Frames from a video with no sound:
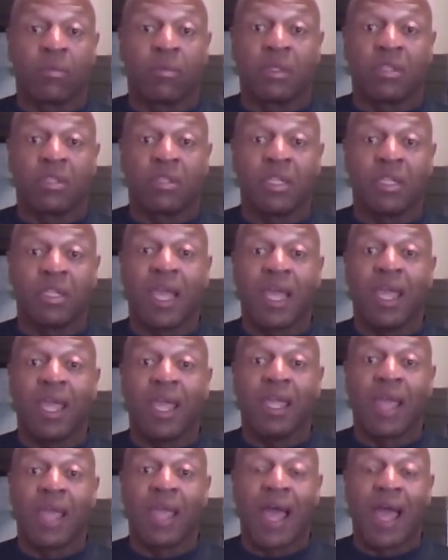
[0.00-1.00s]

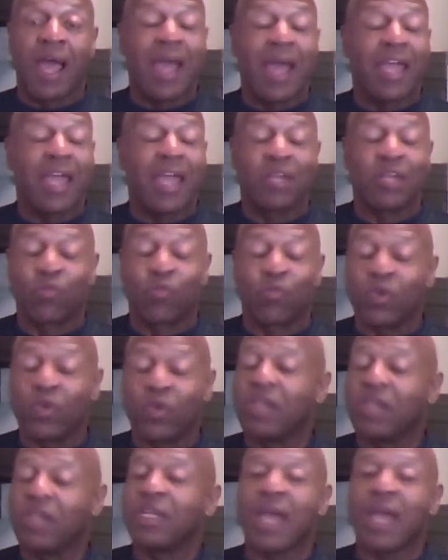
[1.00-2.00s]
today I had
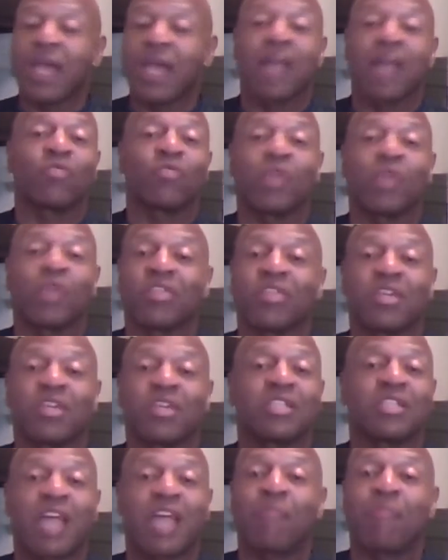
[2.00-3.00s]
really 9 great things
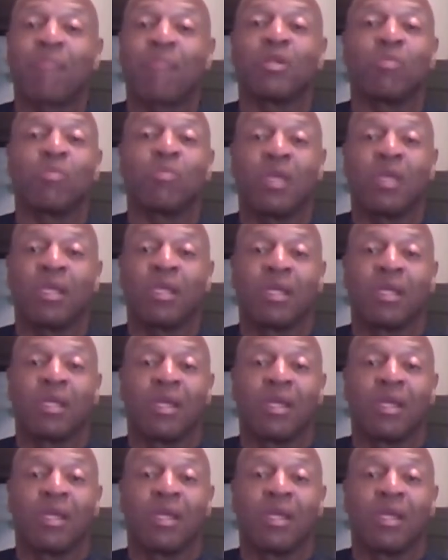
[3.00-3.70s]
happen to me,